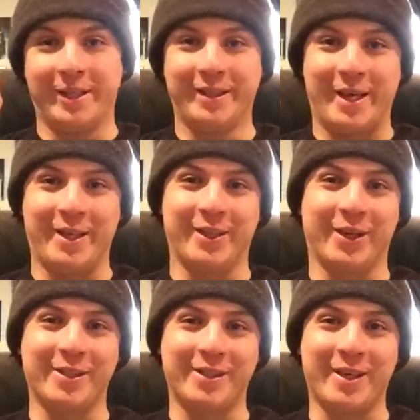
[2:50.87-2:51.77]
They
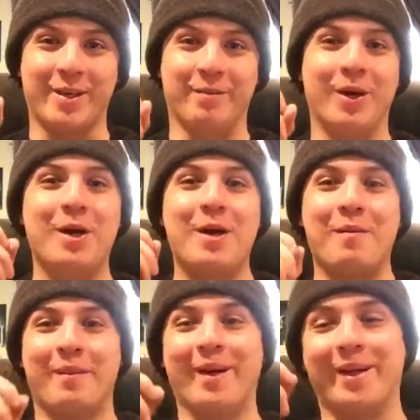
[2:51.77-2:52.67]
look terrible.
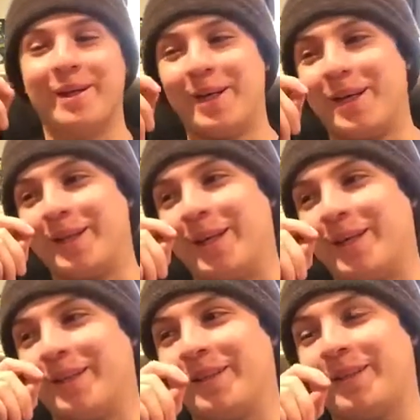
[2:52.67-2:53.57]
But
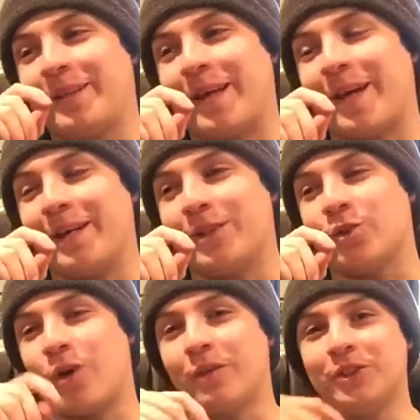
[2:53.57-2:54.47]
they had
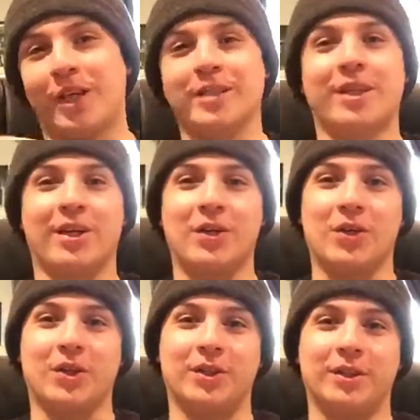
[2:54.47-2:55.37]
12 shots on
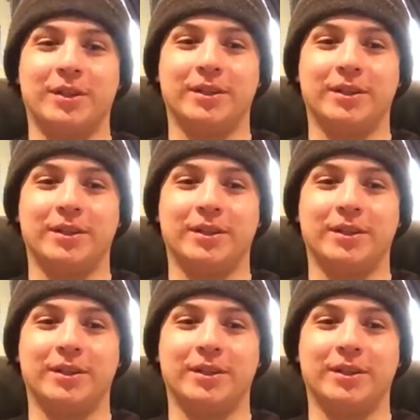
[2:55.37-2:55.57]
goal.